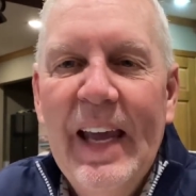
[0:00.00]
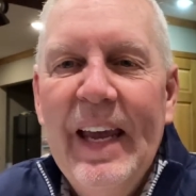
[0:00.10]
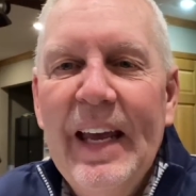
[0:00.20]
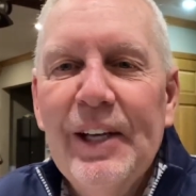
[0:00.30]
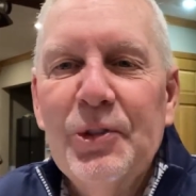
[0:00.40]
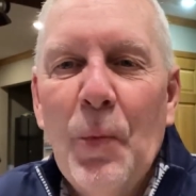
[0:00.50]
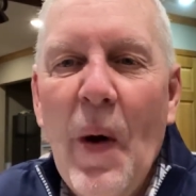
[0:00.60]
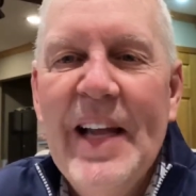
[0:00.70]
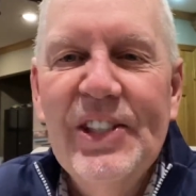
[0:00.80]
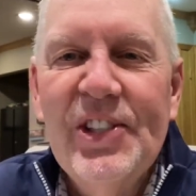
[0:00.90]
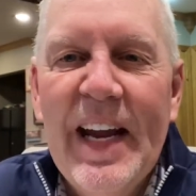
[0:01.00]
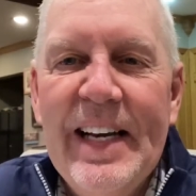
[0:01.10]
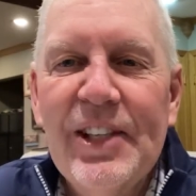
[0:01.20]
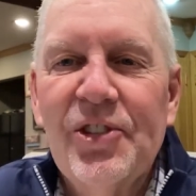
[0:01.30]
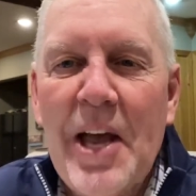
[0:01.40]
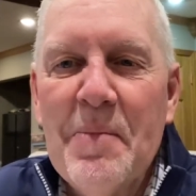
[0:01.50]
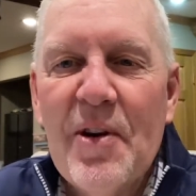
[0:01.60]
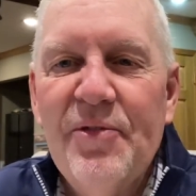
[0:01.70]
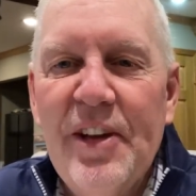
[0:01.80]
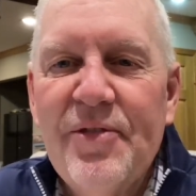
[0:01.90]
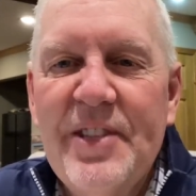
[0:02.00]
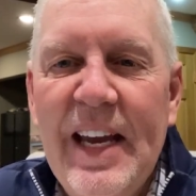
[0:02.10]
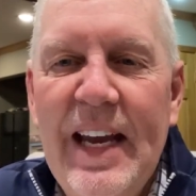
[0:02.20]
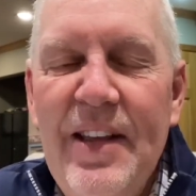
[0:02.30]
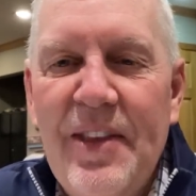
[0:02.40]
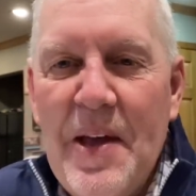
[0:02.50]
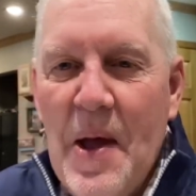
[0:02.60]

It is Wednesday, December 15th.